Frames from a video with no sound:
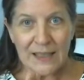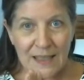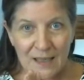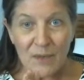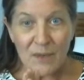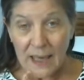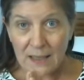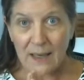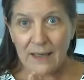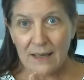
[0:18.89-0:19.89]
dealing with
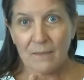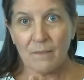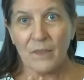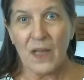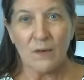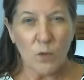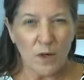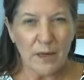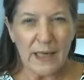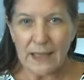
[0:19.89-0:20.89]
anxiety and
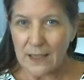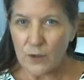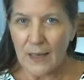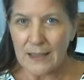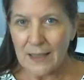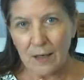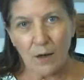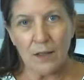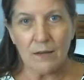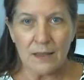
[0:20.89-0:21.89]
worry and stress and
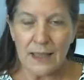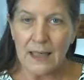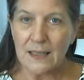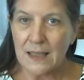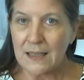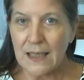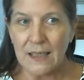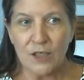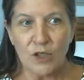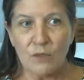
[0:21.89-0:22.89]
all those things that
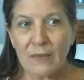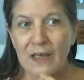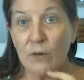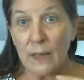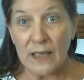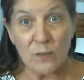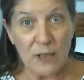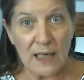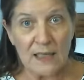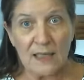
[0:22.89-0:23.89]
tend to make you less
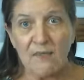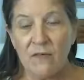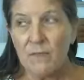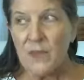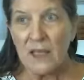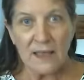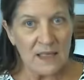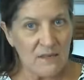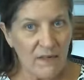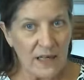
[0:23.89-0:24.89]
productive,
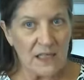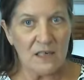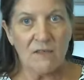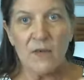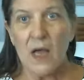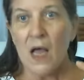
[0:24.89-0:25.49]
less effective,